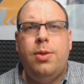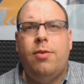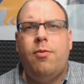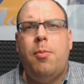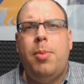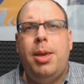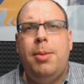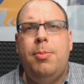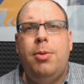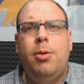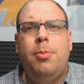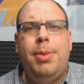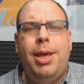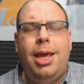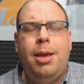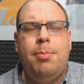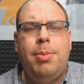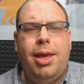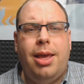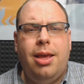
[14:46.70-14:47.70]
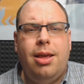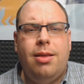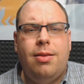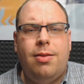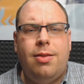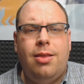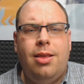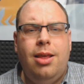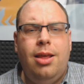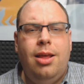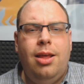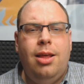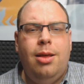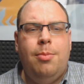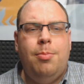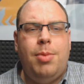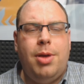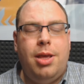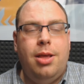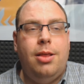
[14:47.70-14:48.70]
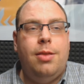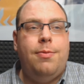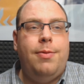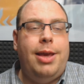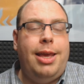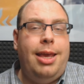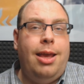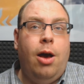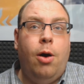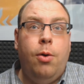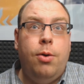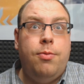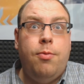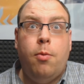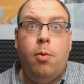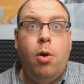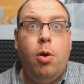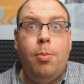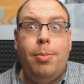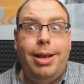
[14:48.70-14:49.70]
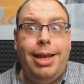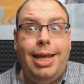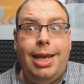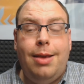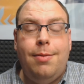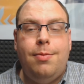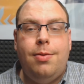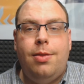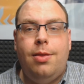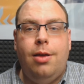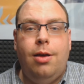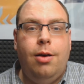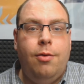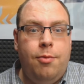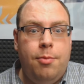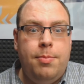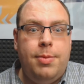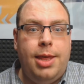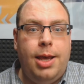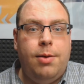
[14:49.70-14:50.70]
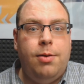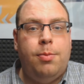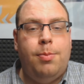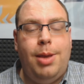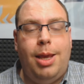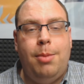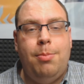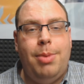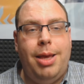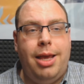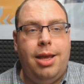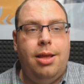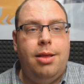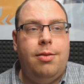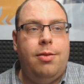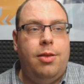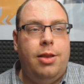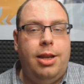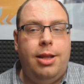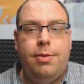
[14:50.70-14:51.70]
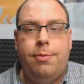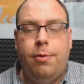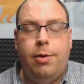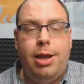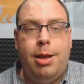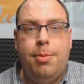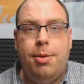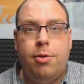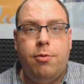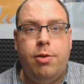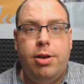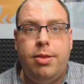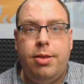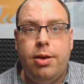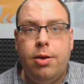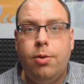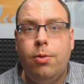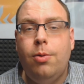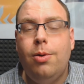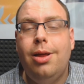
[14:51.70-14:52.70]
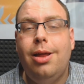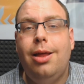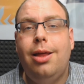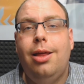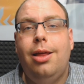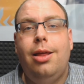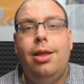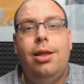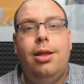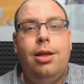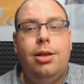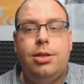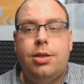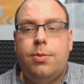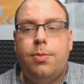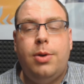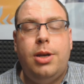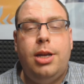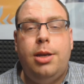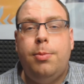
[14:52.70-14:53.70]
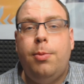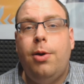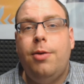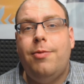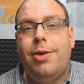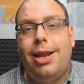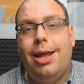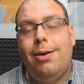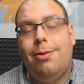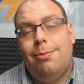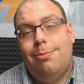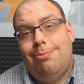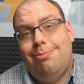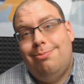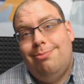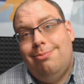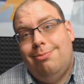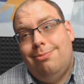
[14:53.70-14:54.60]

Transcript: other people of being bigots because they hold the wrong beliefs of themselves being bigots, and it's very hypocritical. Just wanted to point that out.